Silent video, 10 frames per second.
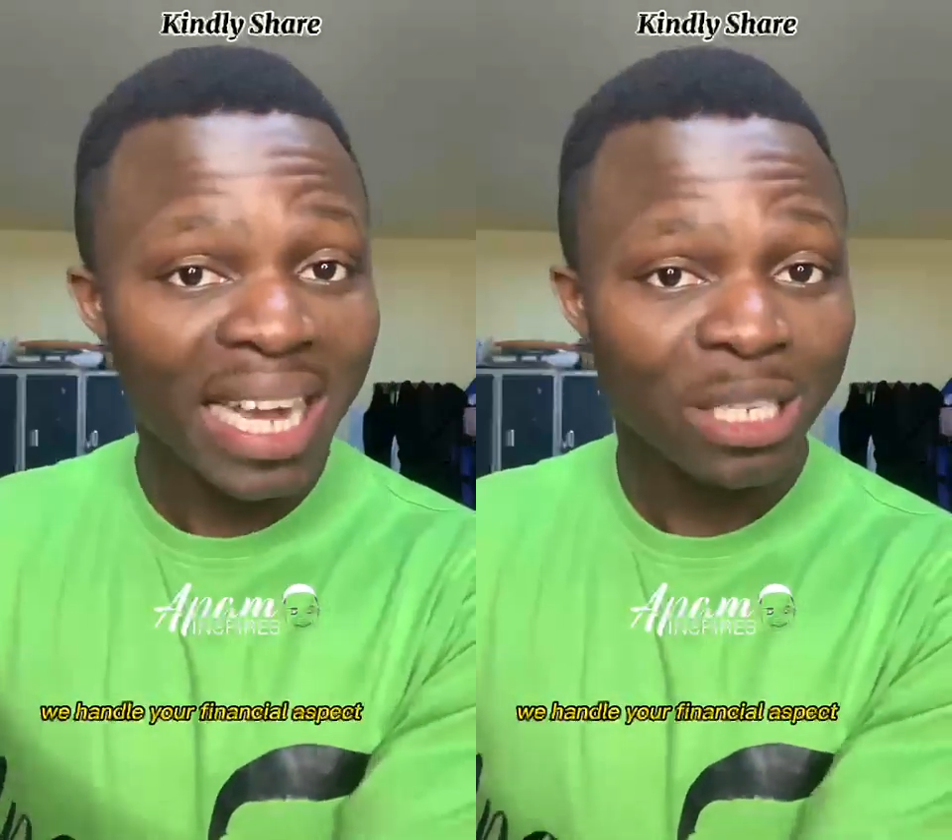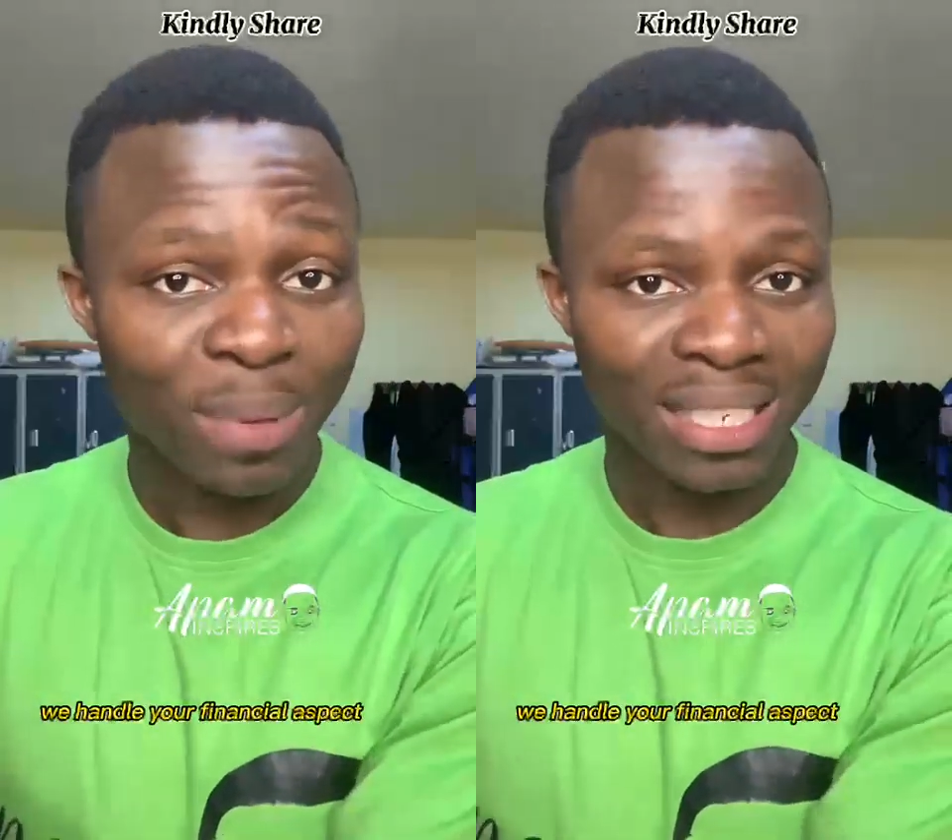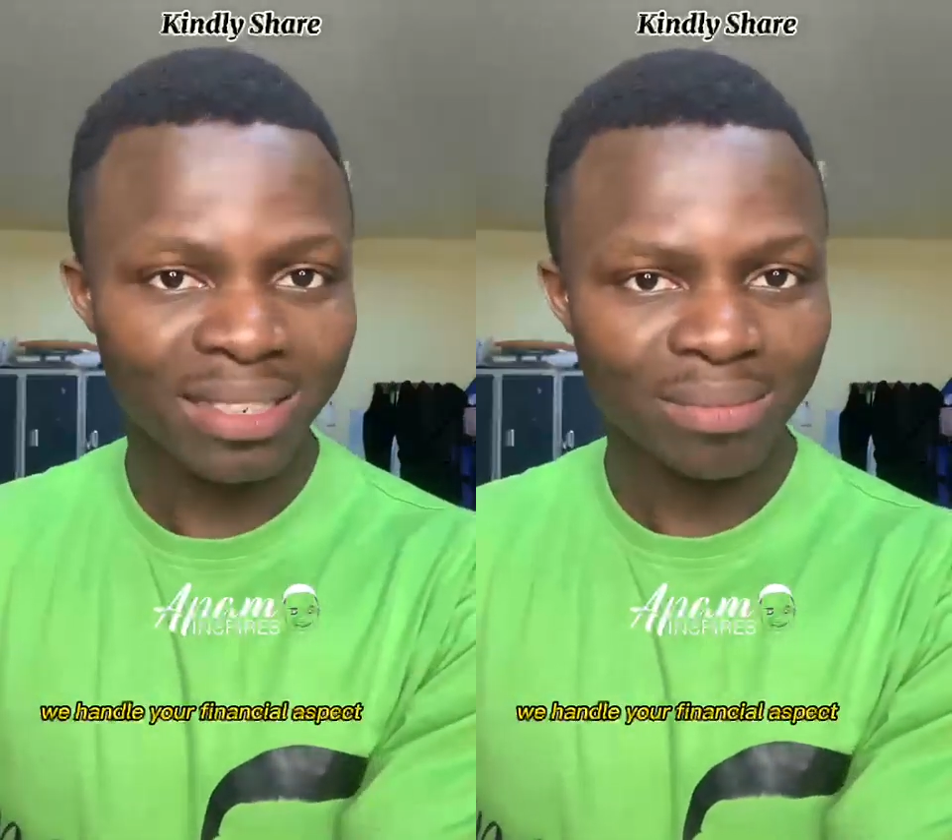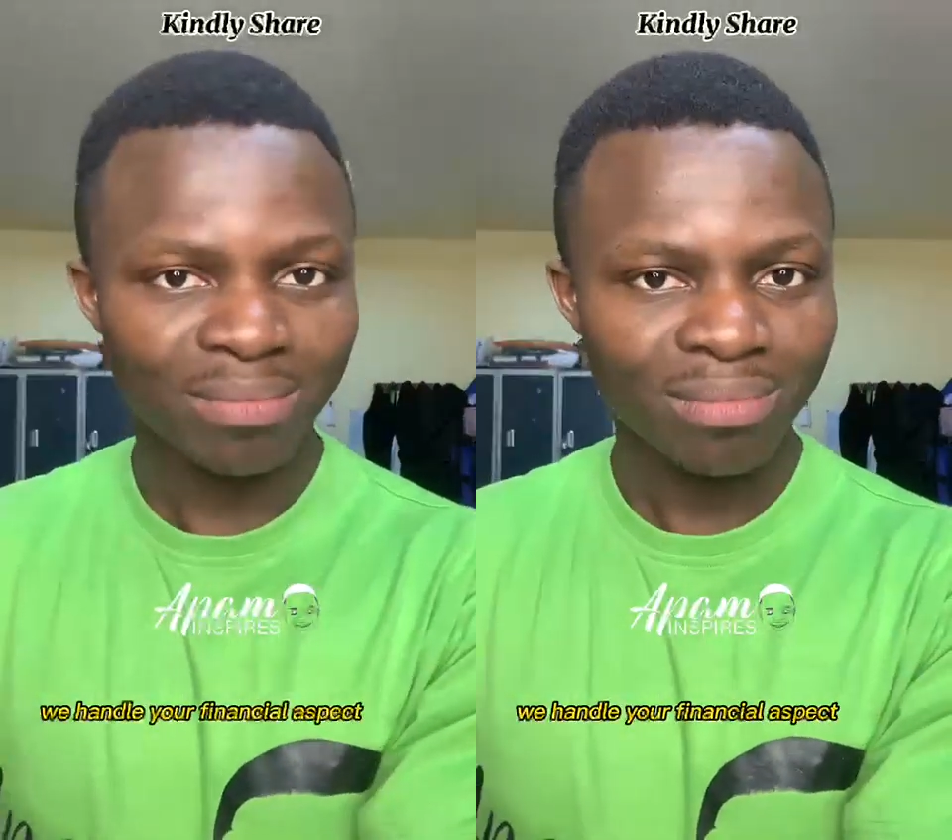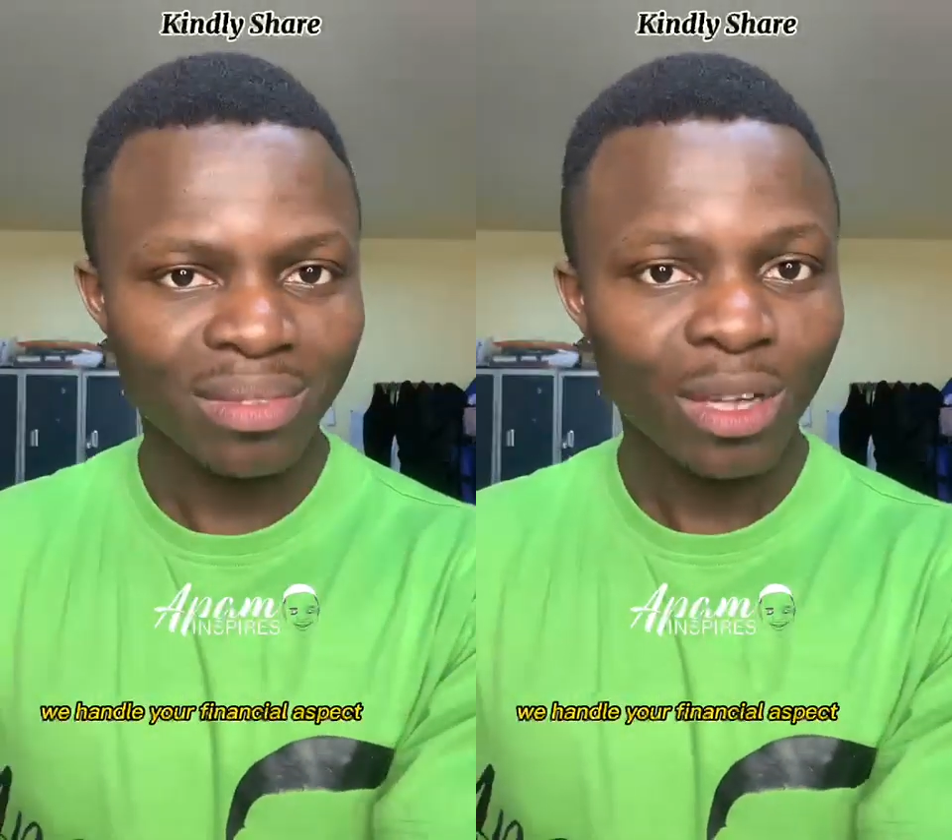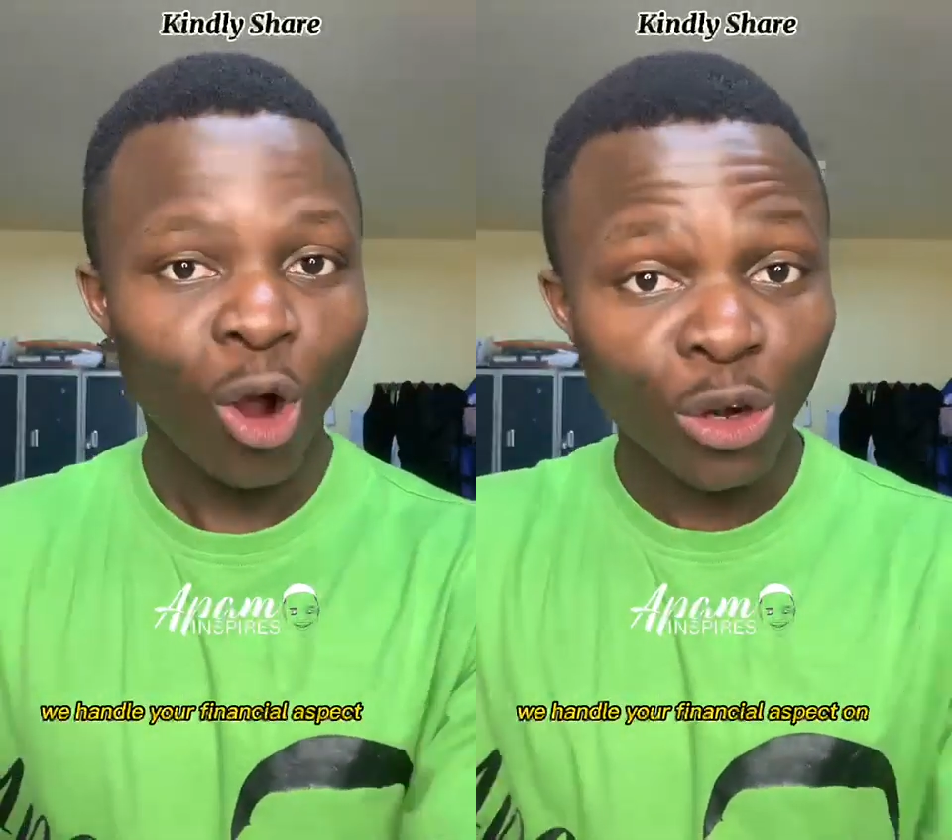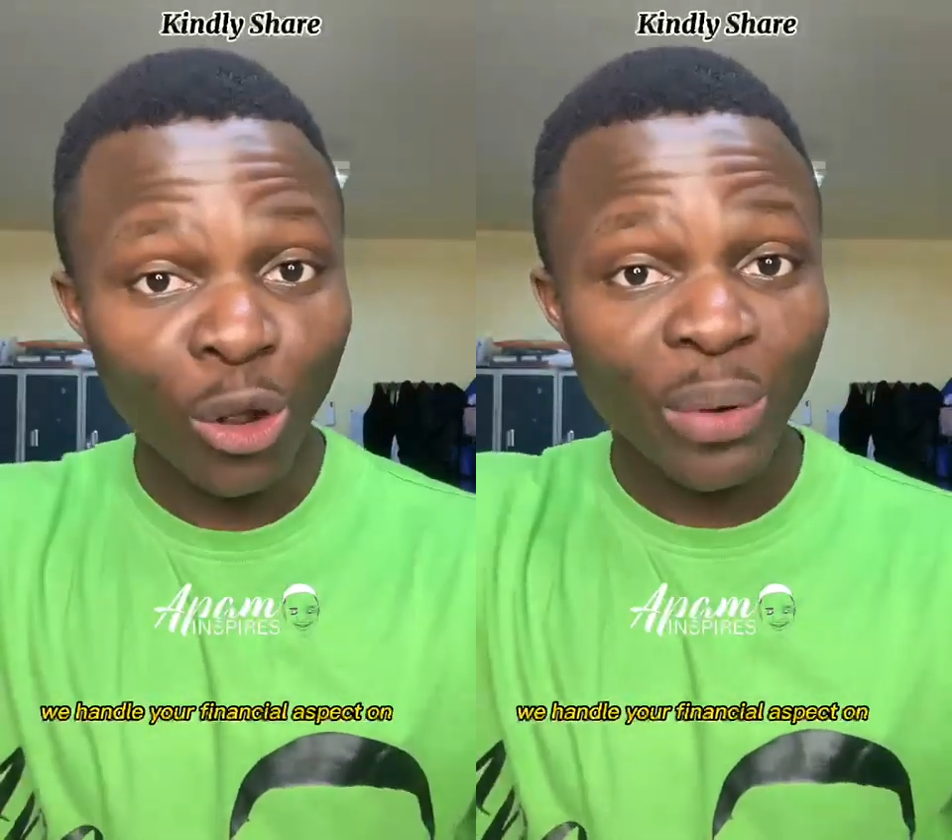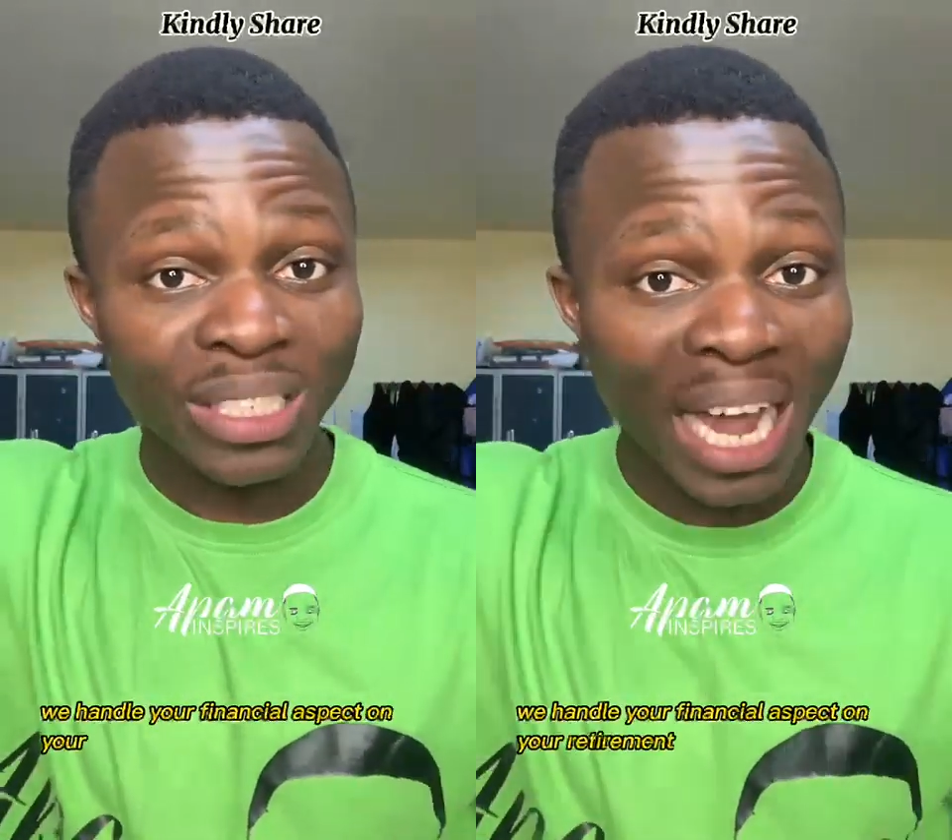aspect on
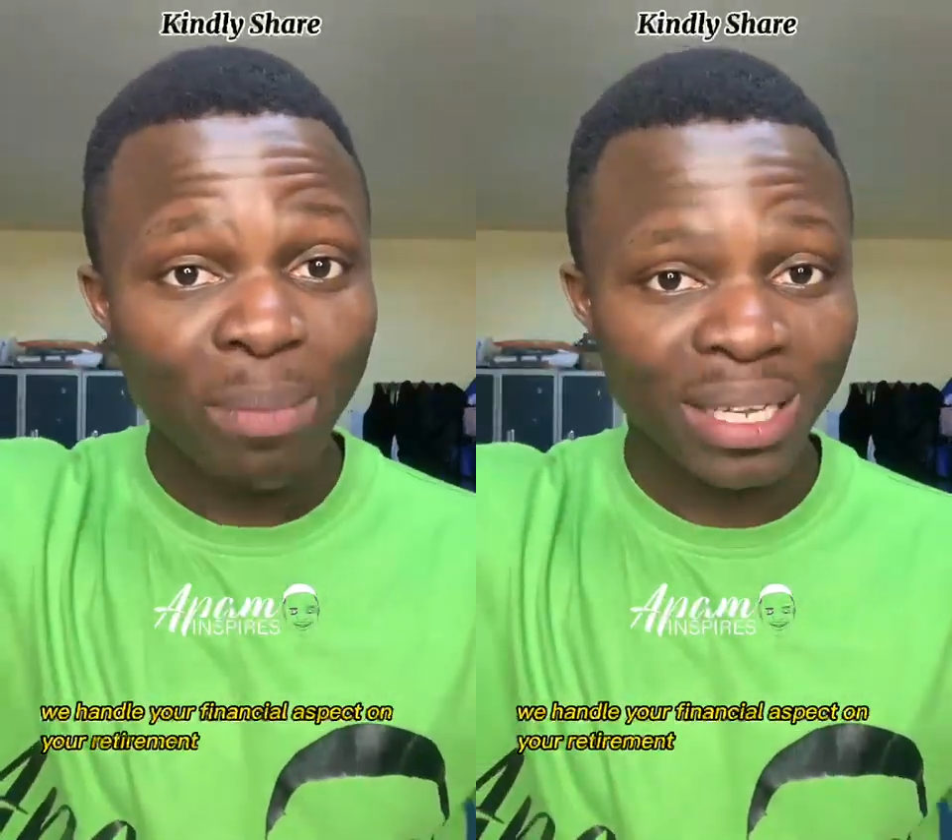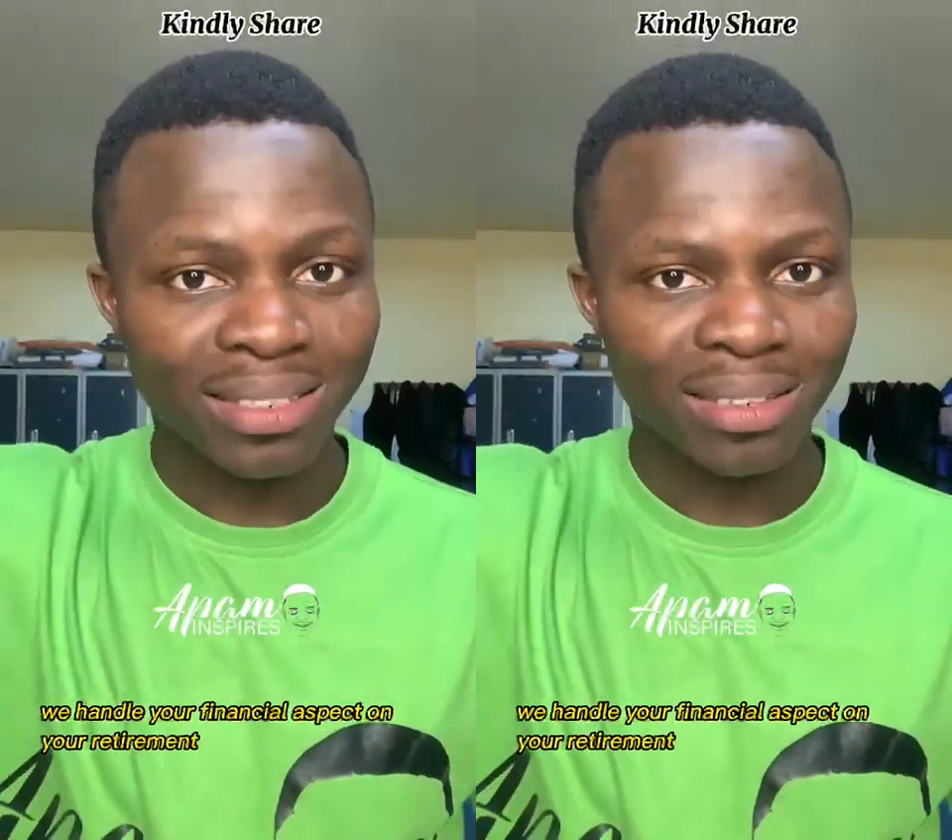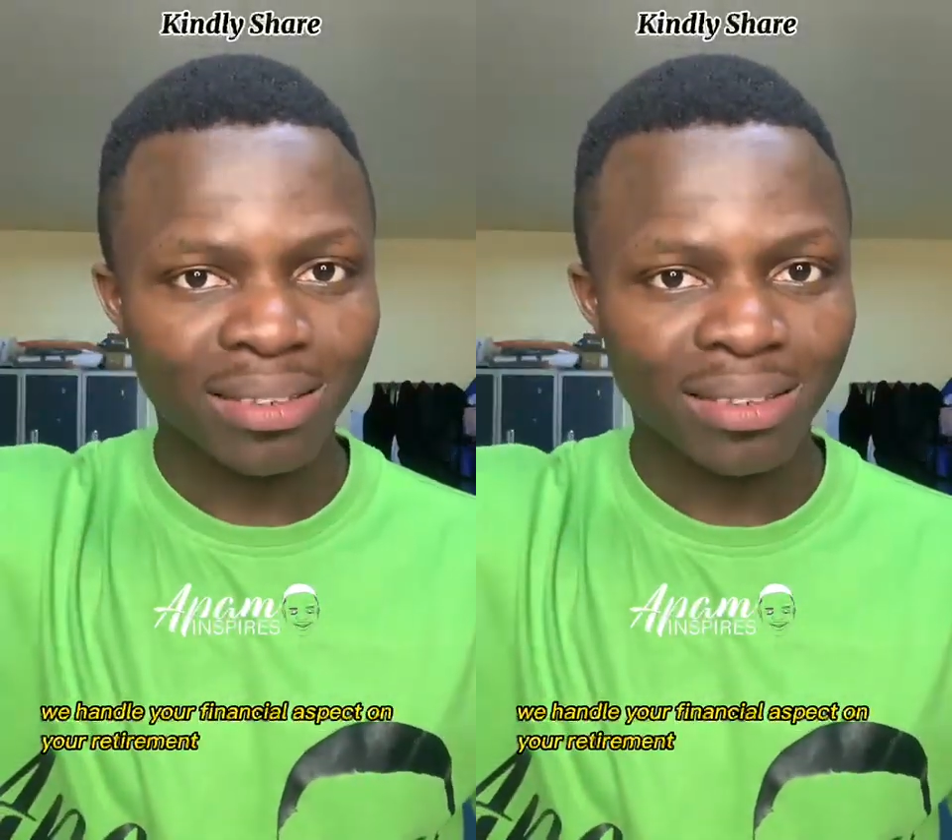your retirement.